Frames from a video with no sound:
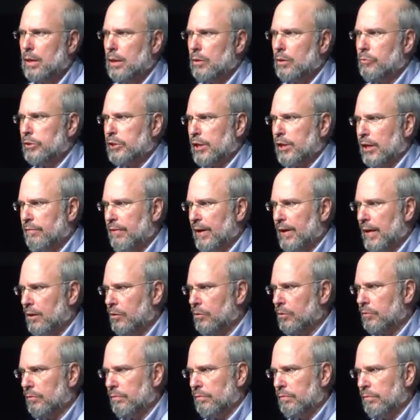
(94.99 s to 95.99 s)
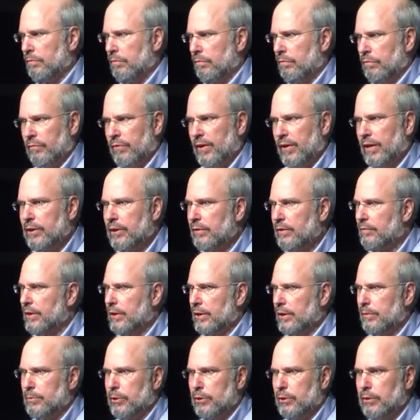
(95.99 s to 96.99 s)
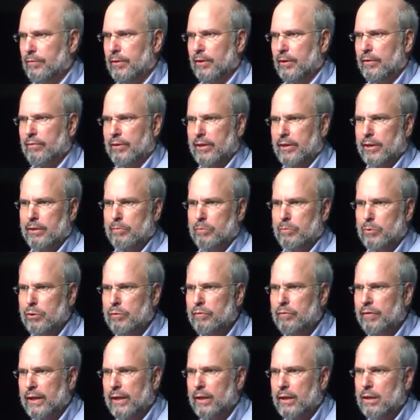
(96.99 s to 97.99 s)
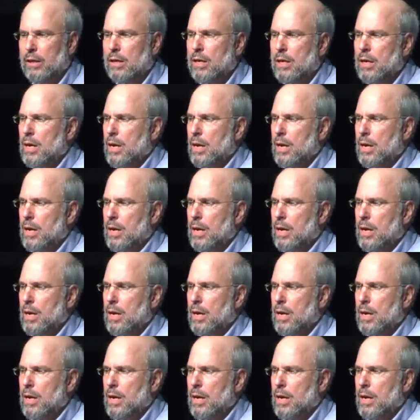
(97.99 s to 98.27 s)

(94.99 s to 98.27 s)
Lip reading: which I found very, very beautiful and very moving,